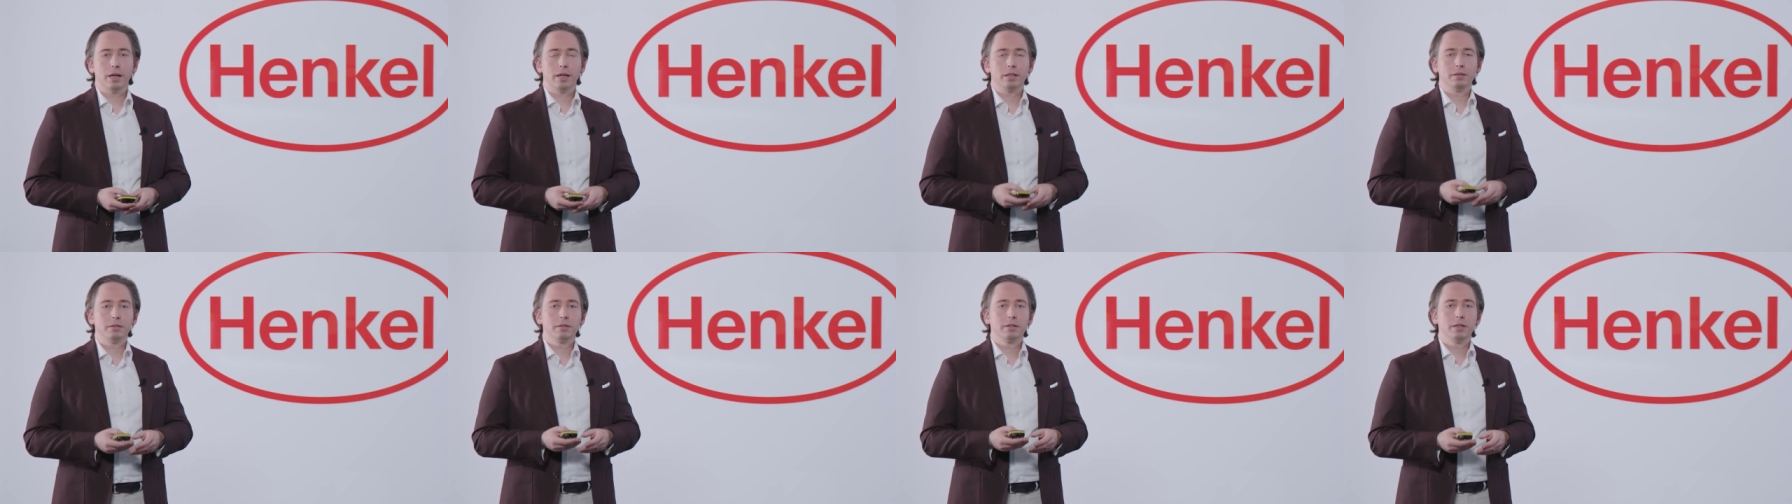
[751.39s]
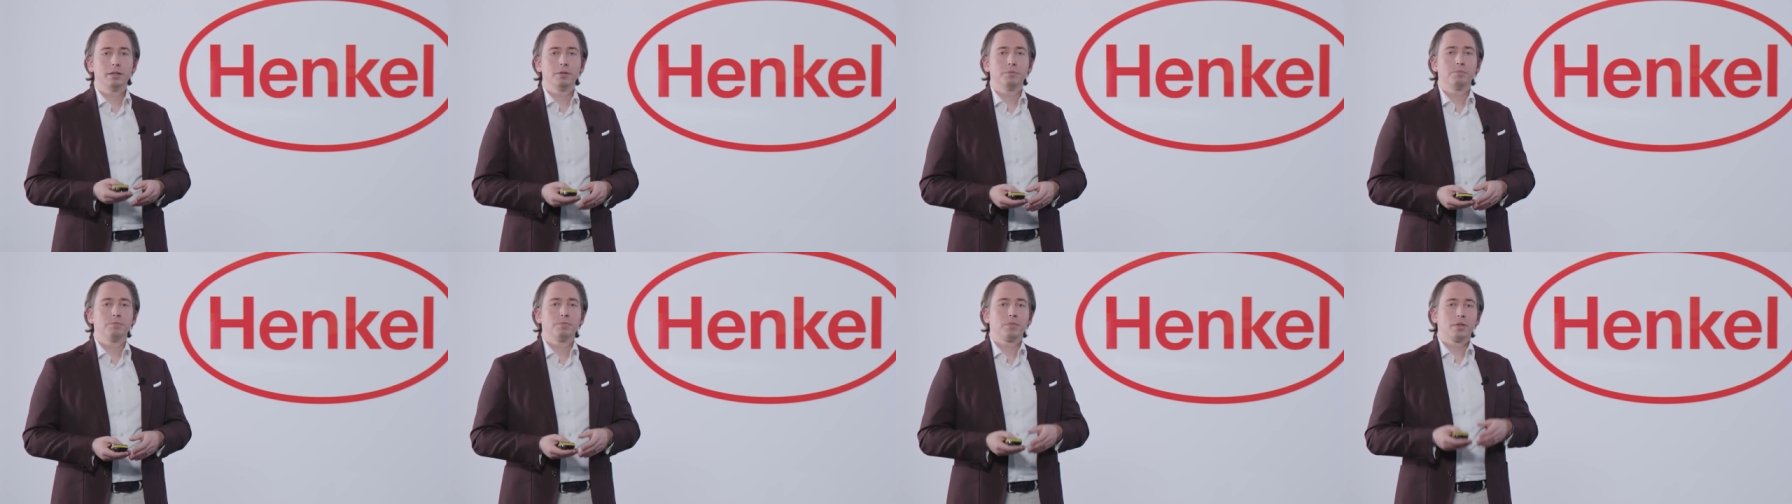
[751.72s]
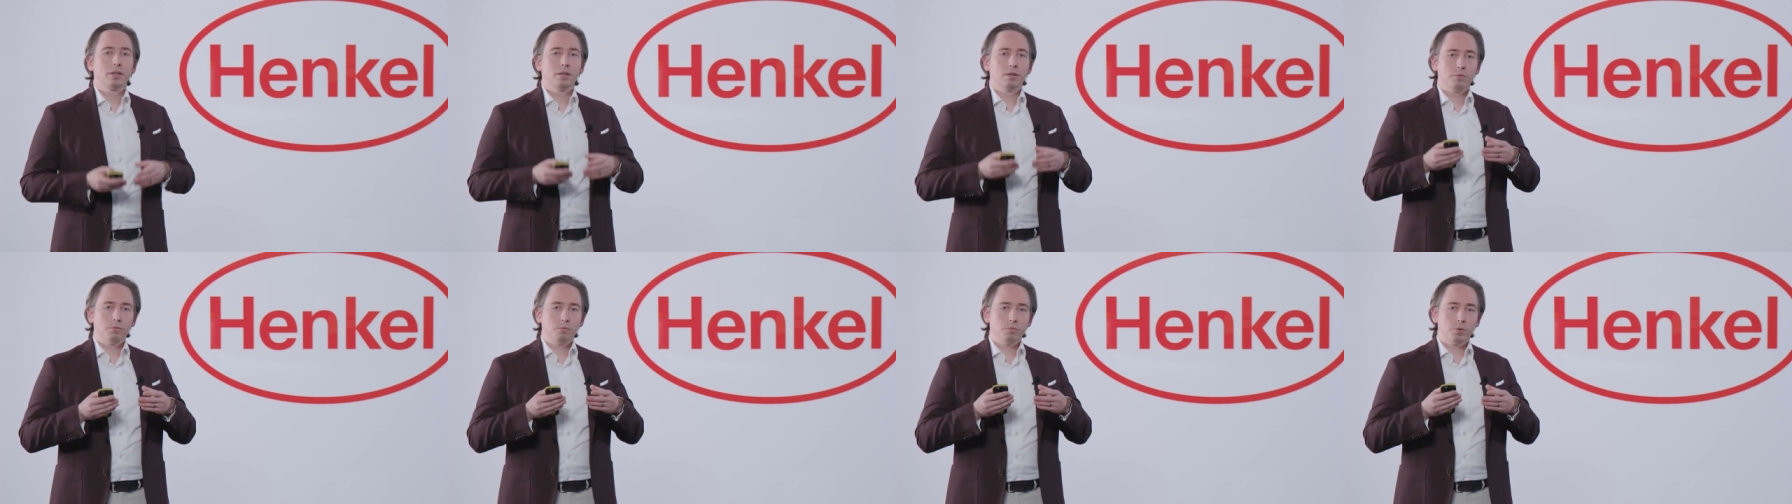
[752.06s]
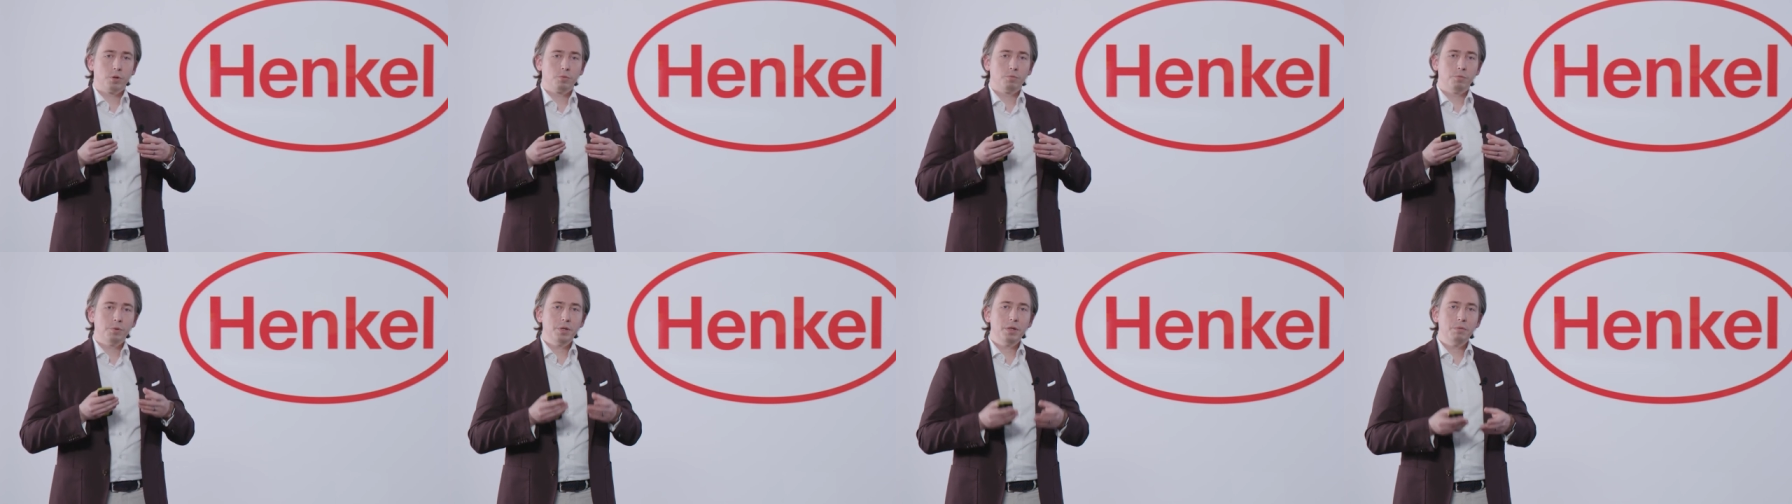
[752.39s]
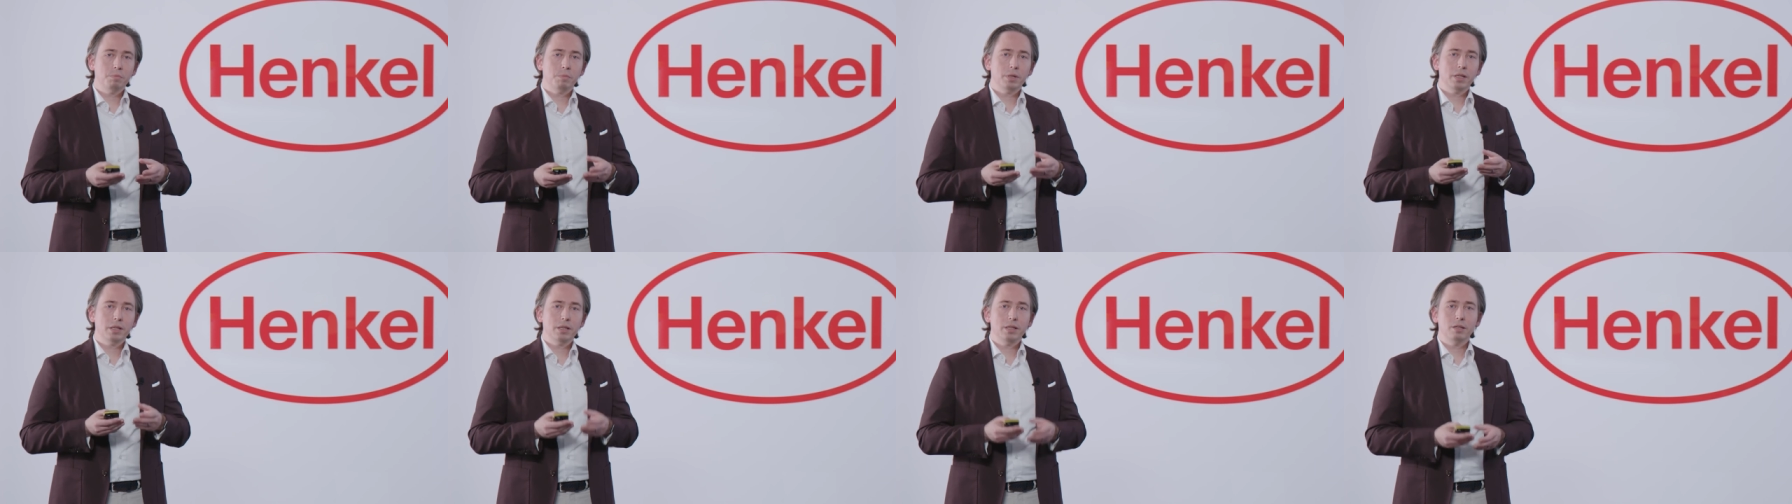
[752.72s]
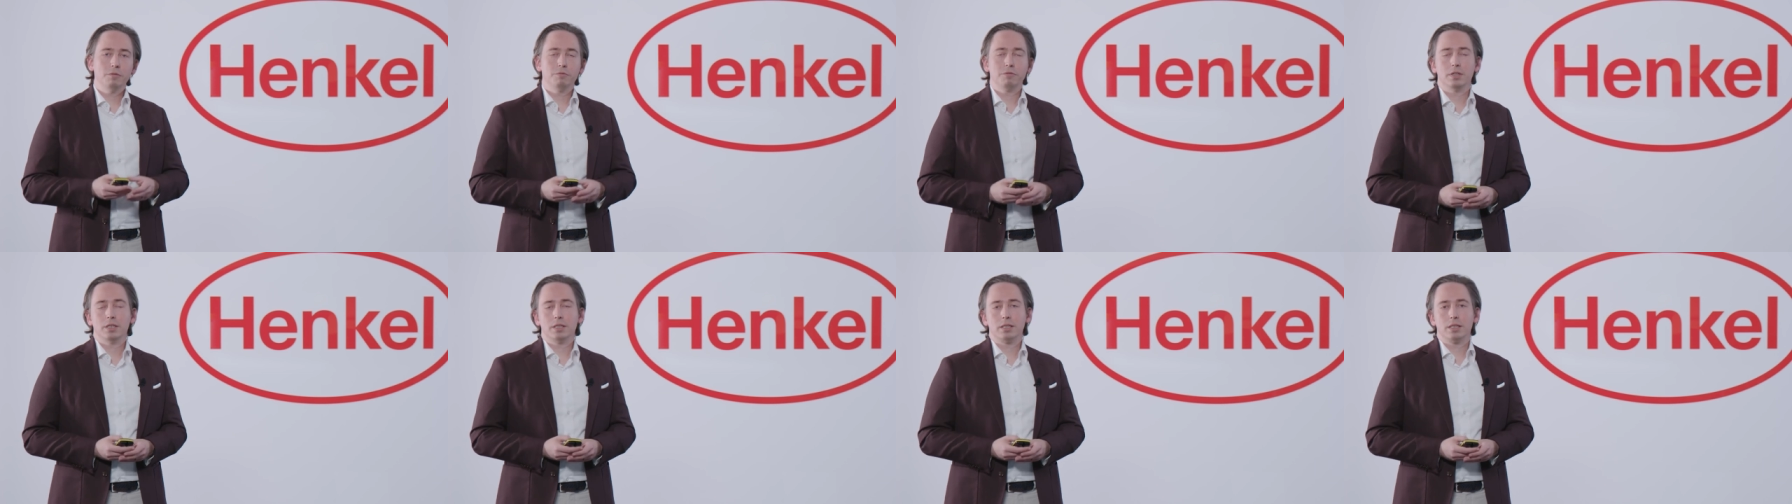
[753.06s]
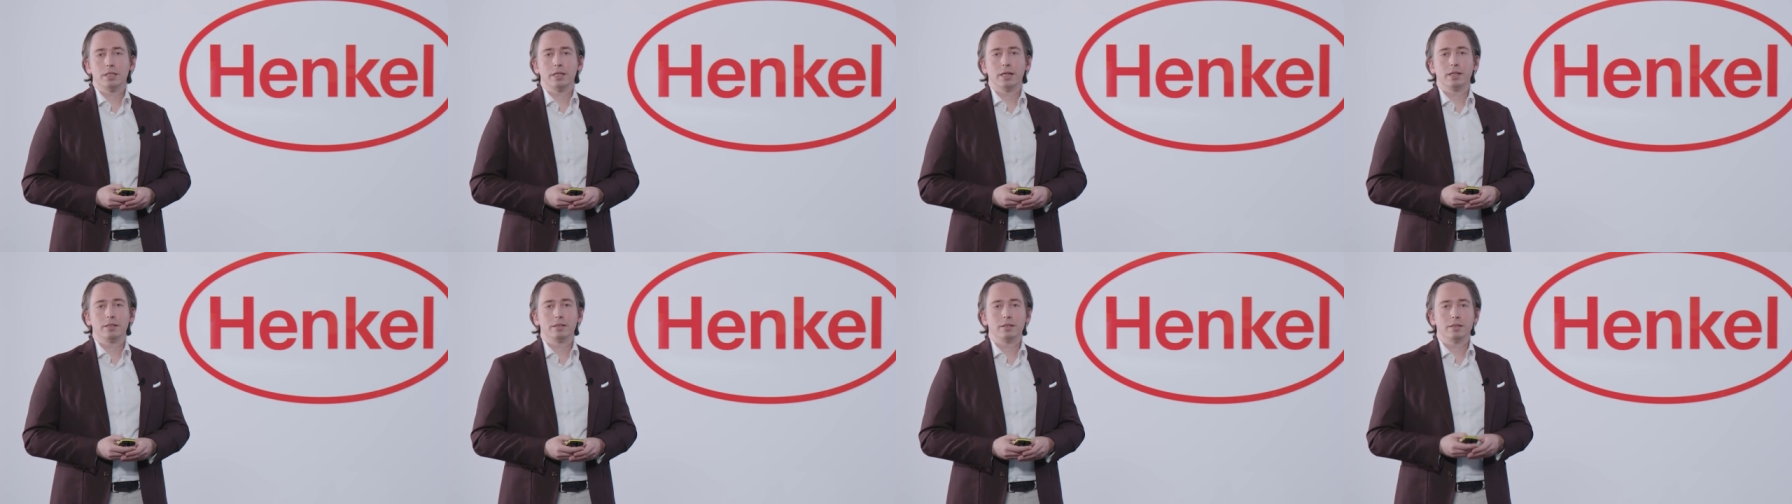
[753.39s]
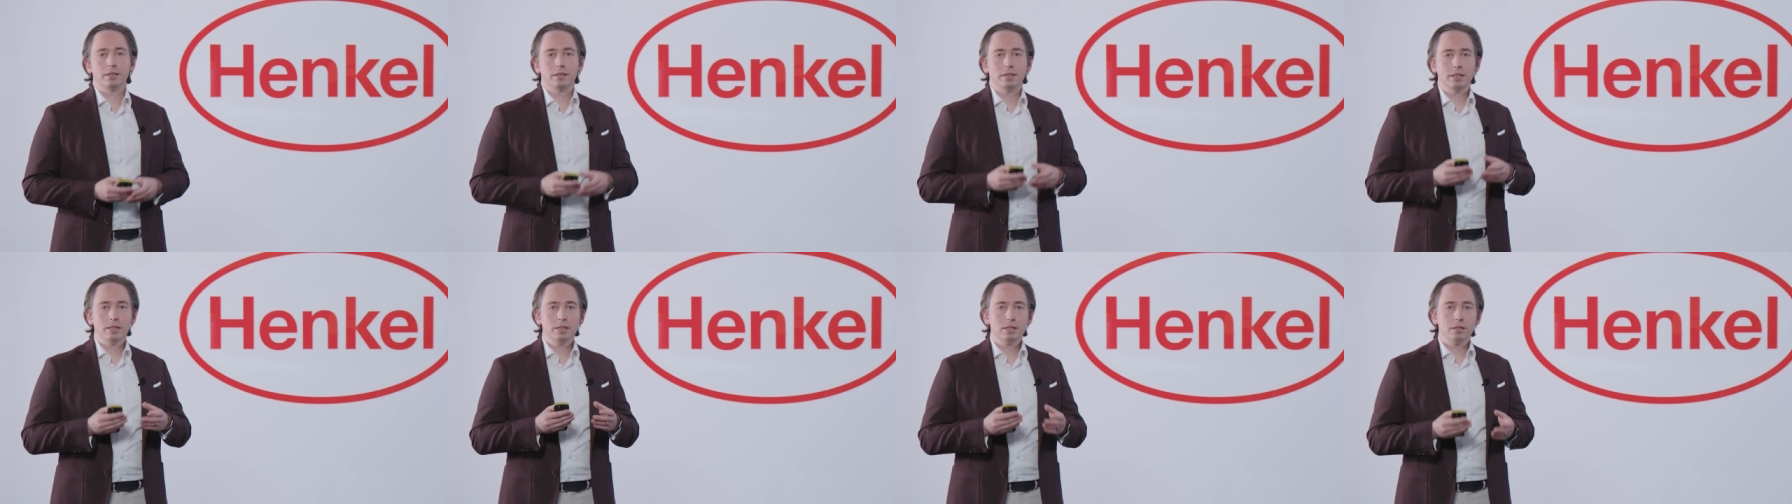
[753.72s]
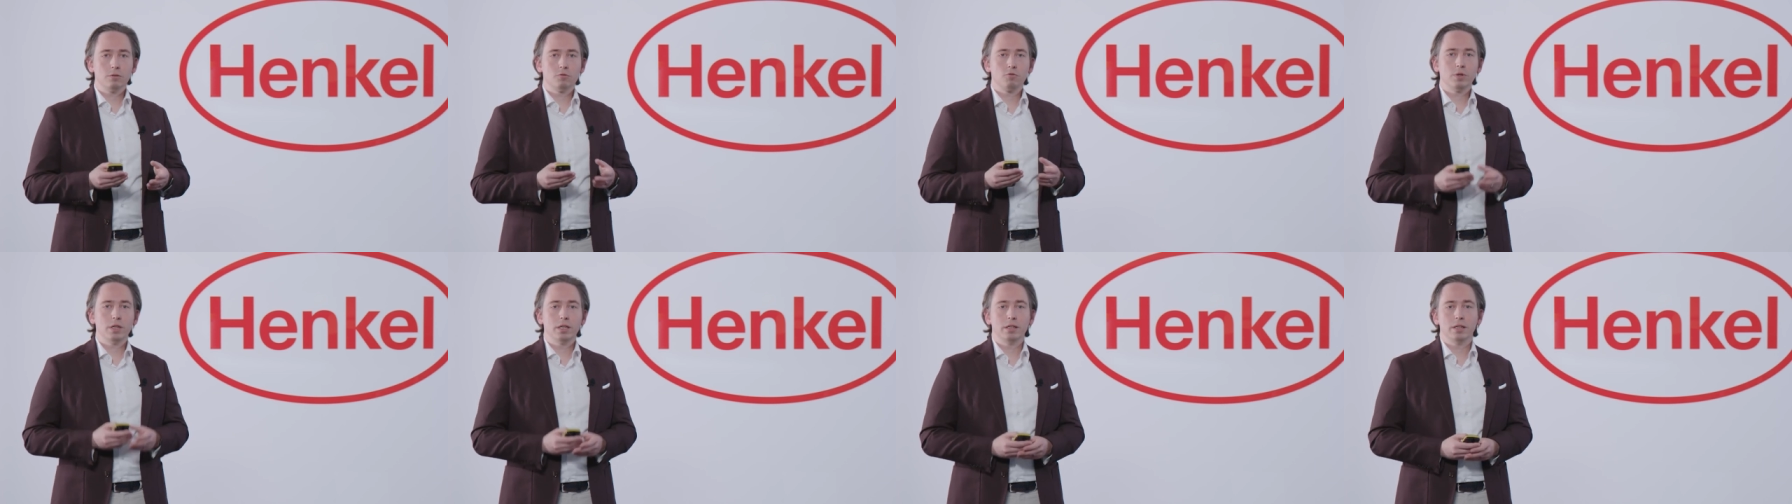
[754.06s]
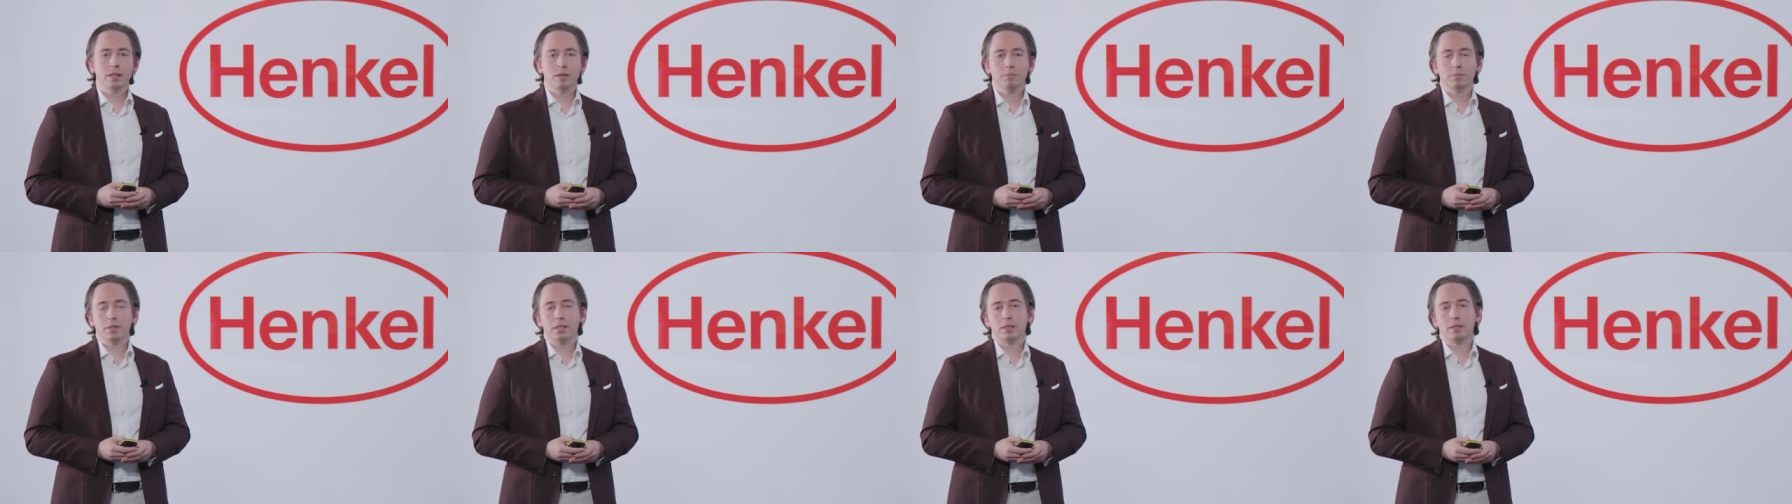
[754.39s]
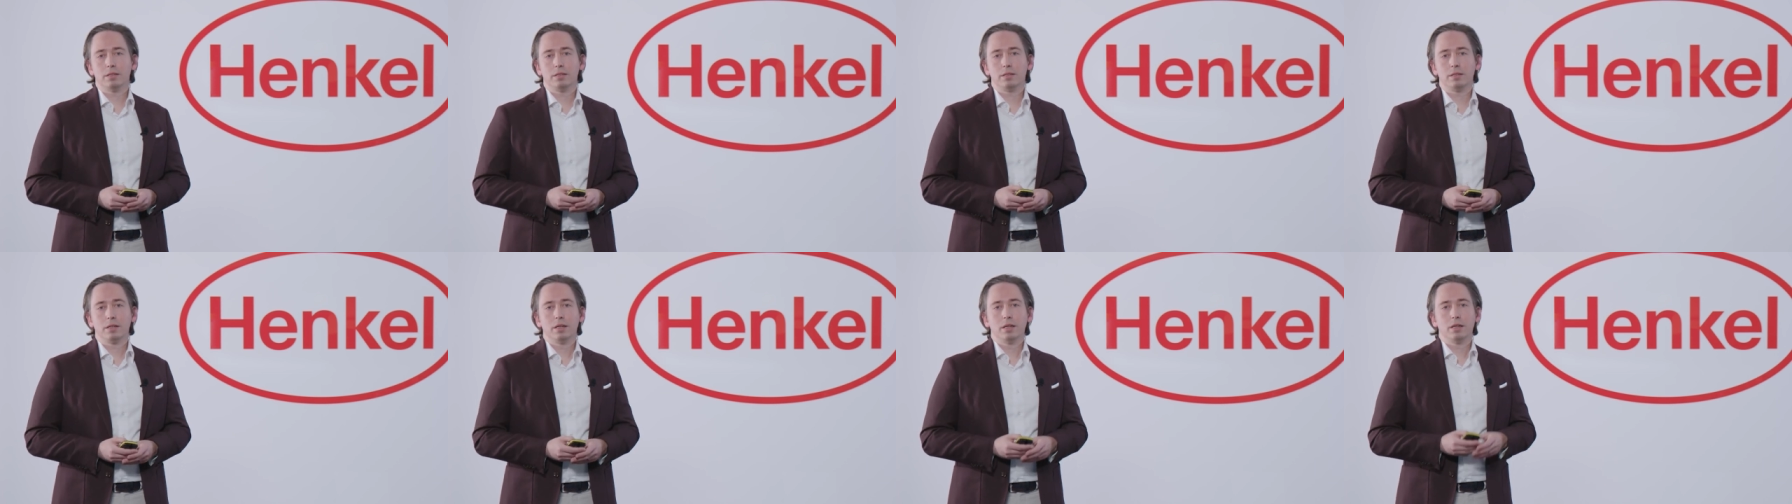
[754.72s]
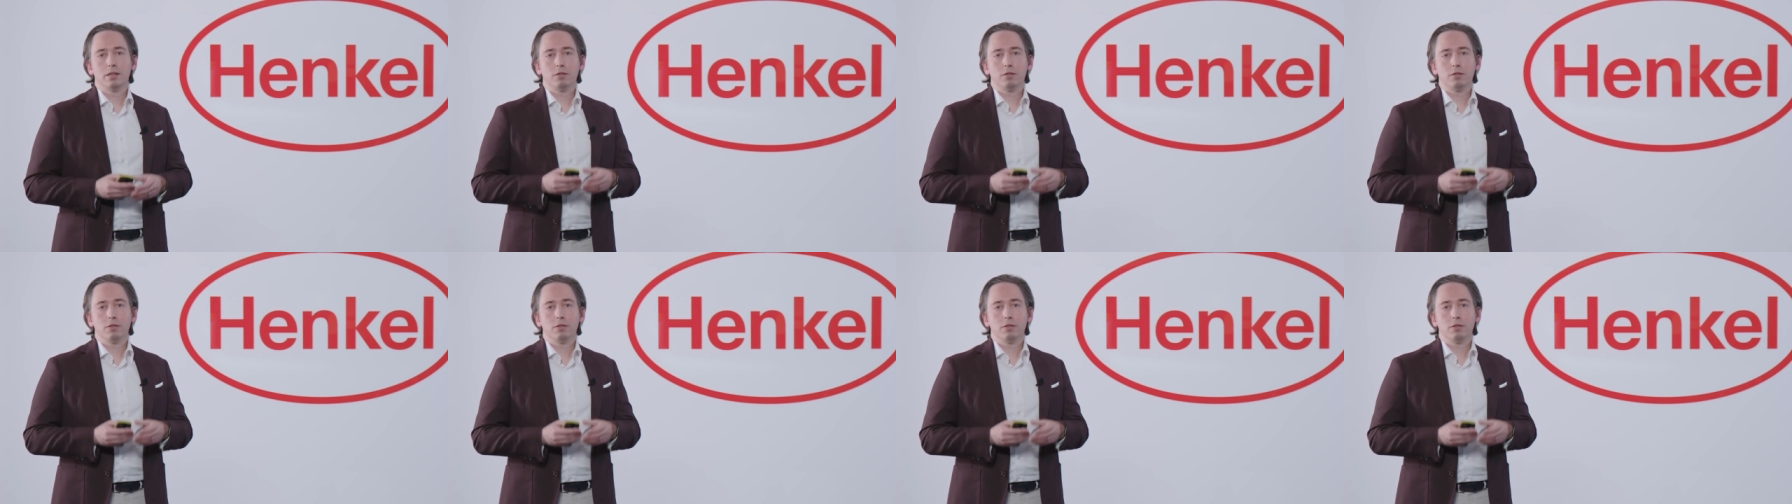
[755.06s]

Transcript: And what we believe is that this is really limited